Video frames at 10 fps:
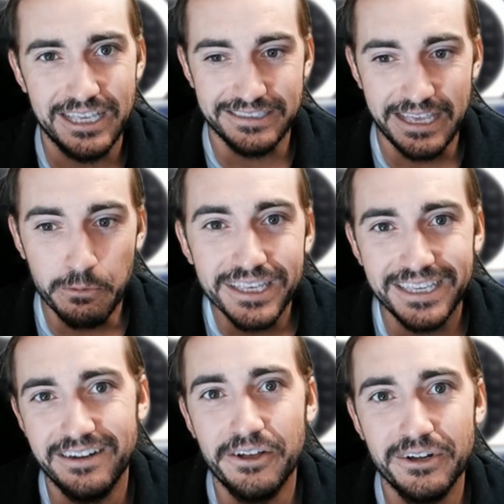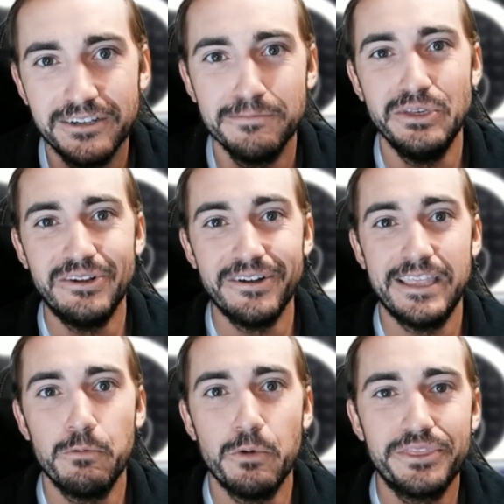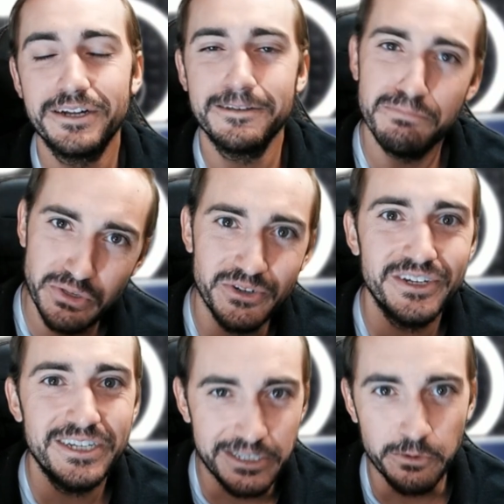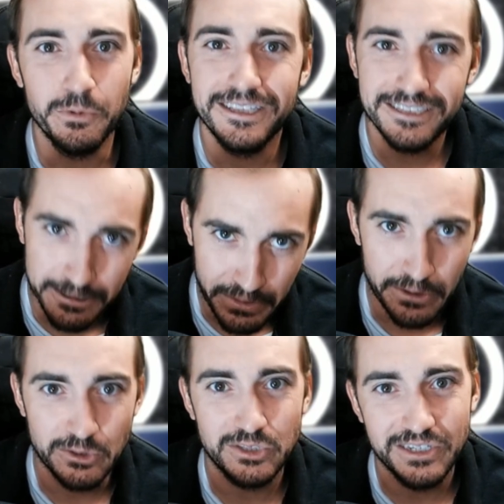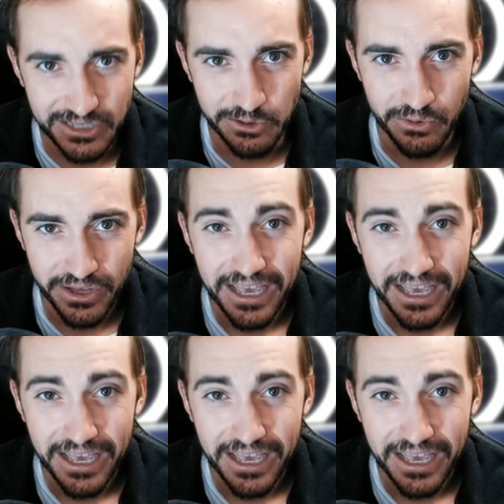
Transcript: They want to get on their computer and they want their computer to do what it's supposed to do.